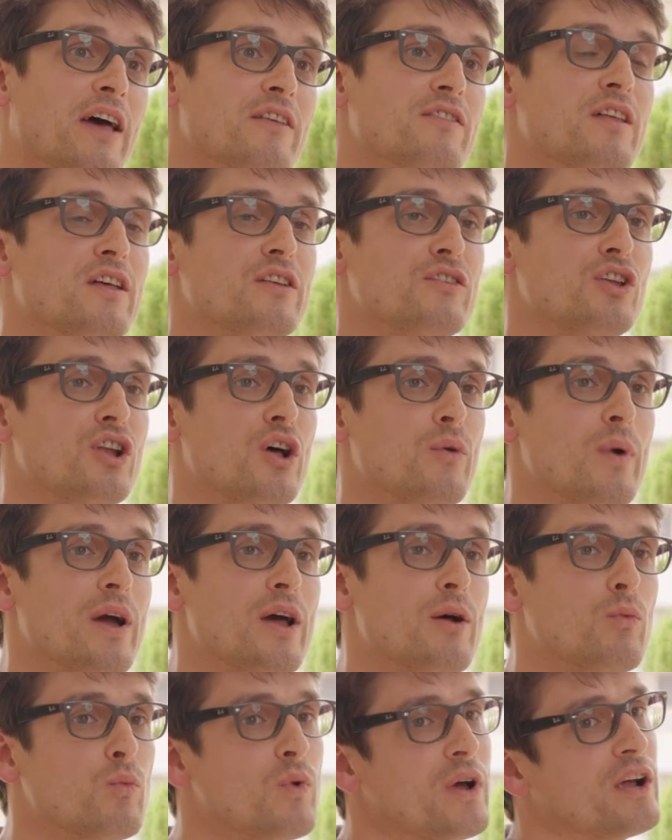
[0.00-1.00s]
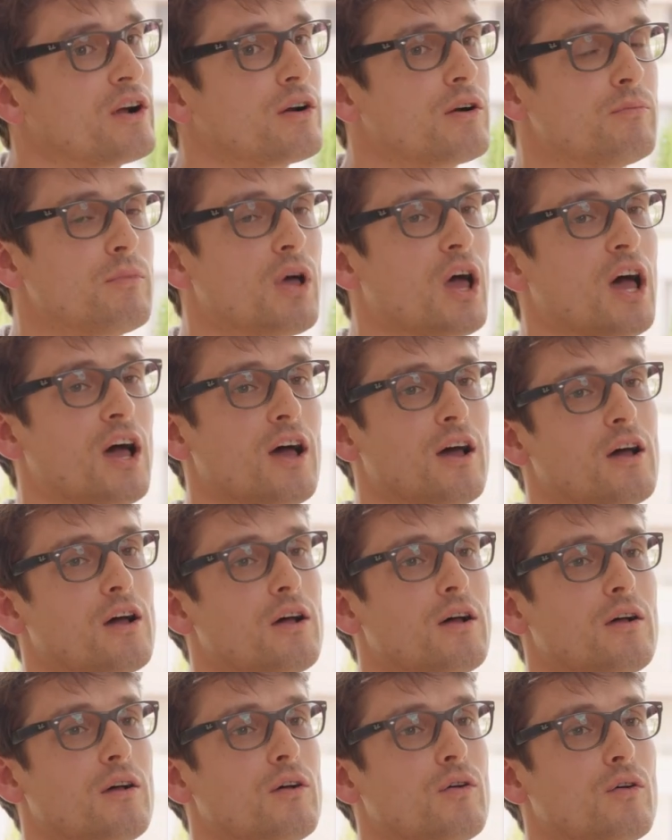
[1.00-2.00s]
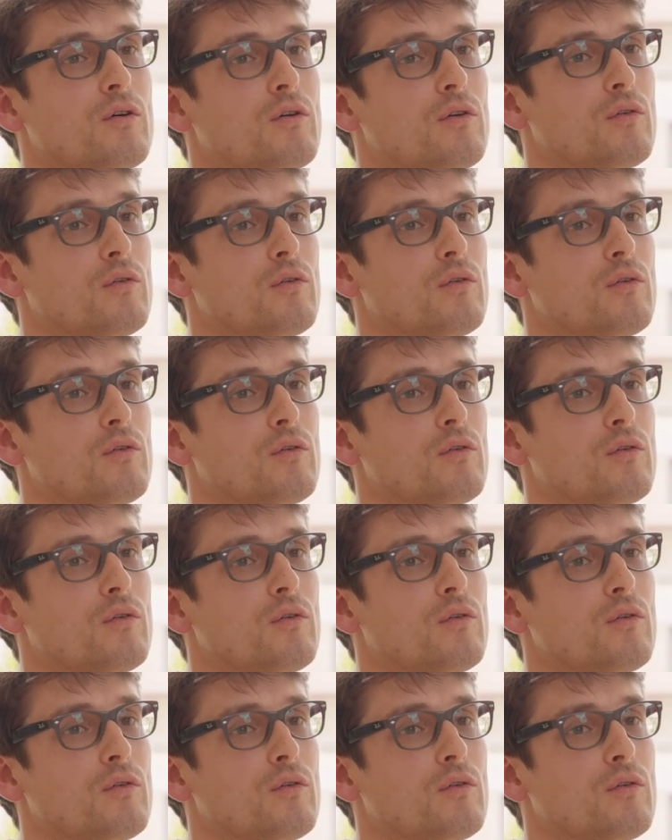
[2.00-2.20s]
guess that, you know, we're, we're uh,